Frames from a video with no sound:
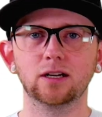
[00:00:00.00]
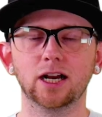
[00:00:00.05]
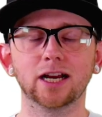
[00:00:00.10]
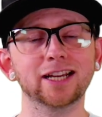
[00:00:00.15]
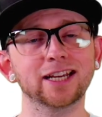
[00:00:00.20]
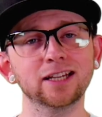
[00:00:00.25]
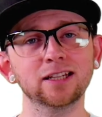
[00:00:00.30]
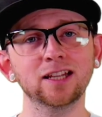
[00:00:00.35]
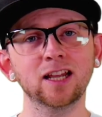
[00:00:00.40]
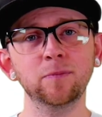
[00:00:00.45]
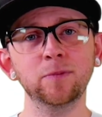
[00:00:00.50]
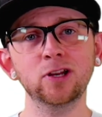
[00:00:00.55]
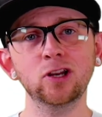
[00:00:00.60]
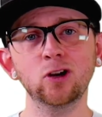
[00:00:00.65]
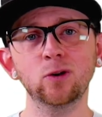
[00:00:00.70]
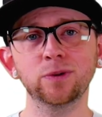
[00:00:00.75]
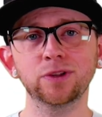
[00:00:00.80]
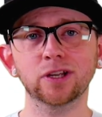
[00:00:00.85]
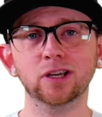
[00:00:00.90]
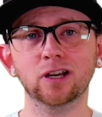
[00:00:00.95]
Again, let me
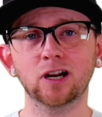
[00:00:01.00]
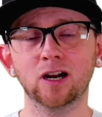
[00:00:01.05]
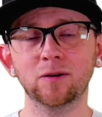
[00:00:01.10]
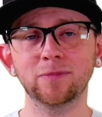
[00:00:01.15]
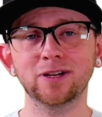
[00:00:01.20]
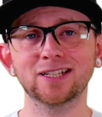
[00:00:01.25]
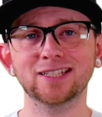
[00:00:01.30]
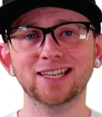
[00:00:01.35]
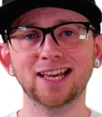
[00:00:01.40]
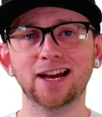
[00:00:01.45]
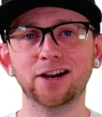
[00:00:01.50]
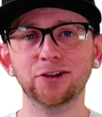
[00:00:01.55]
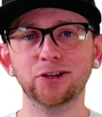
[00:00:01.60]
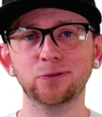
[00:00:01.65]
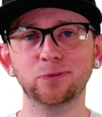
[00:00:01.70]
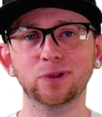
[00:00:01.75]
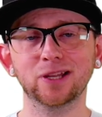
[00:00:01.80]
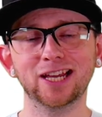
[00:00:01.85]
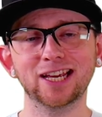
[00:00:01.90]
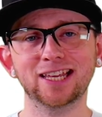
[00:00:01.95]
know in the comments how
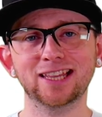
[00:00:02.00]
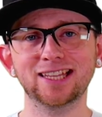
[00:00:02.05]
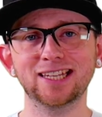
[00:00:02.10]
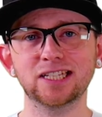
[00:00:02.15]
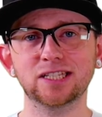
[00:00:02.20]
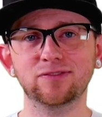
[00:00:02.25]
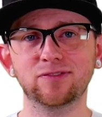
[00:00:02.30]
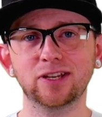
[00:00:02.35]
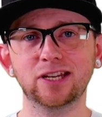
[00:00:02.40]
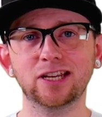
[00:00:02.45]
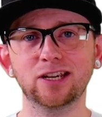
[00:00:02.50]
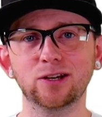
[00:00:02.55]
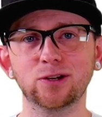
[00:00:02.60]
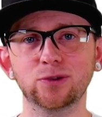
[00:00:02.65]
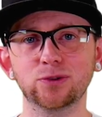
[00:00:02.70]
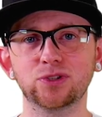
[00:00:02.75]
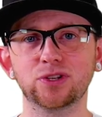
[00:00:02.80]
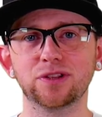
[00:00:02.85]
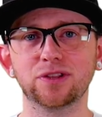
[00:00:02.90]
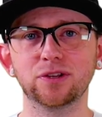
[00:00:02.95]
you like these
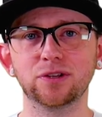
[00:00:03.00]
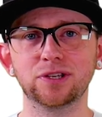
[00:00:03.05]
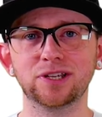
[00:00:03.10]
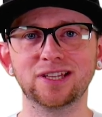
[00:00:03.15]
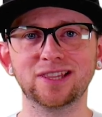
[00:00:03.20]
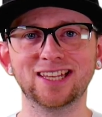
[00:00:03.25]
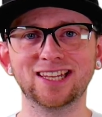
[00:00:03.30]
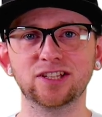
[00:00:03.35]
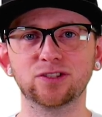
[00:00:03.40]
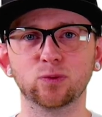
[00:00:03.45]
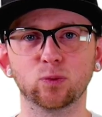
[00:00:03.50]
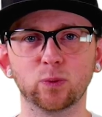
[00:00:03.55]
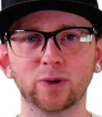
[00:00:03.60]
videos, these